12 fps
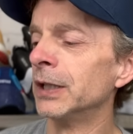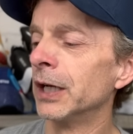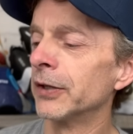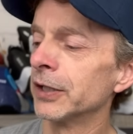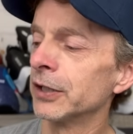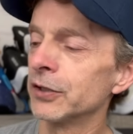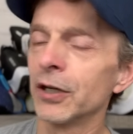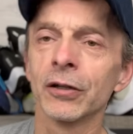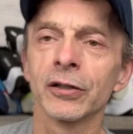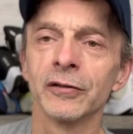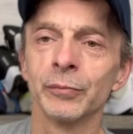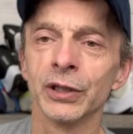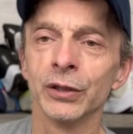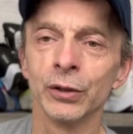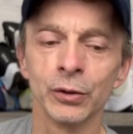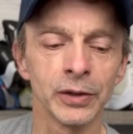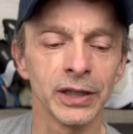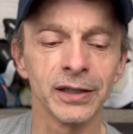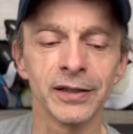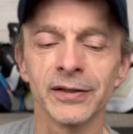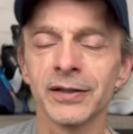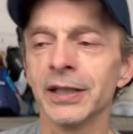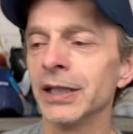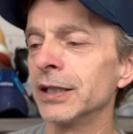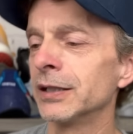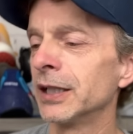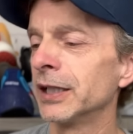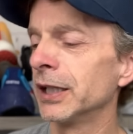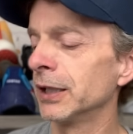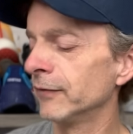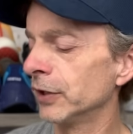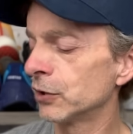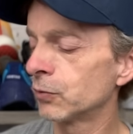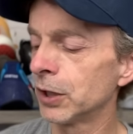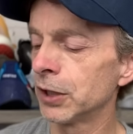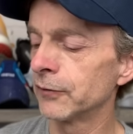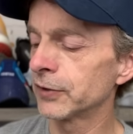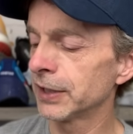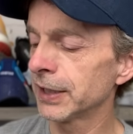and then the darker blue is the 1080 V12s.